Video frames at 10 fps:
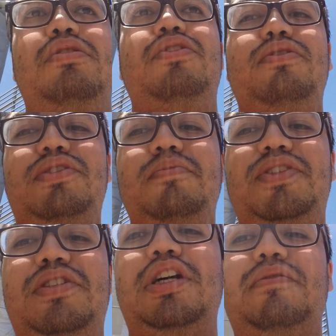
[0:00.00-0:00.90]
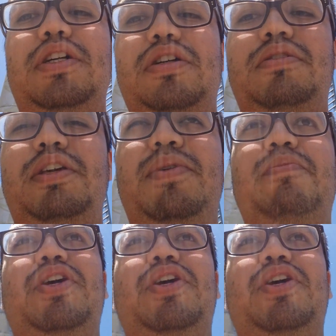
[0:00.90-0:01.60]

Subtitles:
You know, some stuff, it may